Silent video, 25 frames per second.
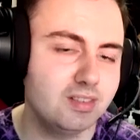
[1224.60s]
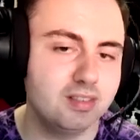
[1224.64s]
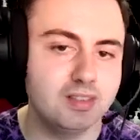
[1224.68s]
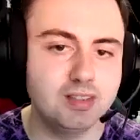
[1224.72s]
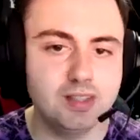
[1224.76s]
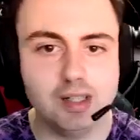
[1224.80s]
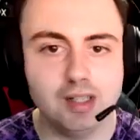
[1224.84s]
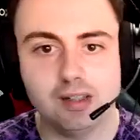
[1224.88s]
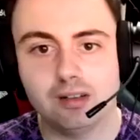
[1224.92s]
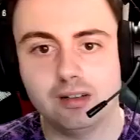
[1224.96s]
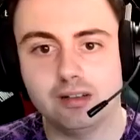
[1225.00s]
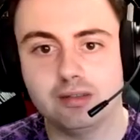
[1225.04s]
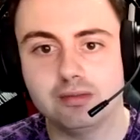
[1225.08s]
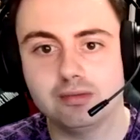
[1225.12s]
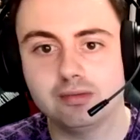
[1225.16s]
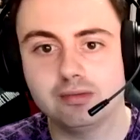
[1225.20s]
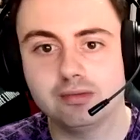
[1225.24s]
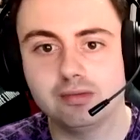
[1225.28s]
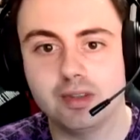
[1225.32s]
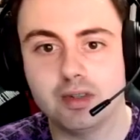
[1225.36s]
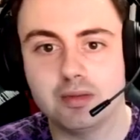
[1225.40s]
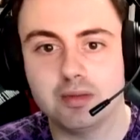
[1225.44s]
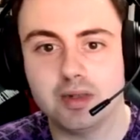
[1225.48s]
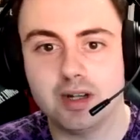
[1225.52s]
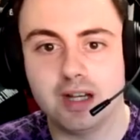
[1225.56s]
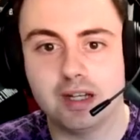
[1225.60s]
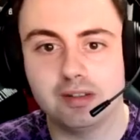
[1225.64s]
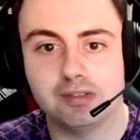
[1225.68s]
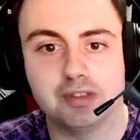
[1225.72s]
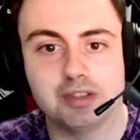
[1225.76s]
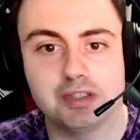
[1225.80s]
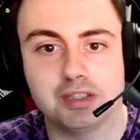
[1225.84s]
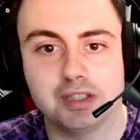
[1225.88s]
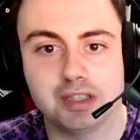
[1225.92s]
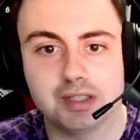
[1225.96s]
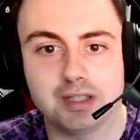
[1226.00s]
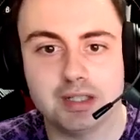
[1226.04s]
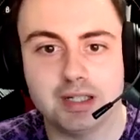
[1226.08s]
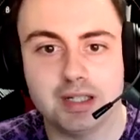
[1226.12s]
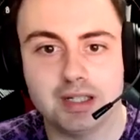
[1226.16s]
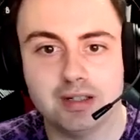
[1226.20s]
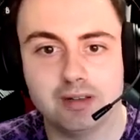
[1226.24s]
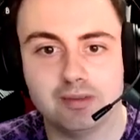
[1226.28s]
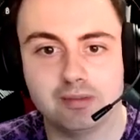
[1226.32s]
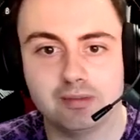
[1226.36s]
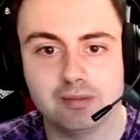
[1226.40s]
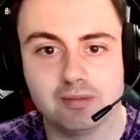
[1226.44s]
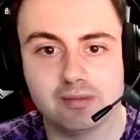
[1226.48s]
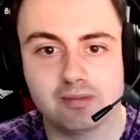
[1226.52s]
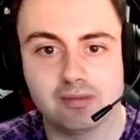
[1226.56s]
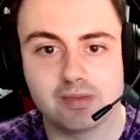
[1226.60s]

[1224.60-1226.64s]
yeah, I might have to check it out.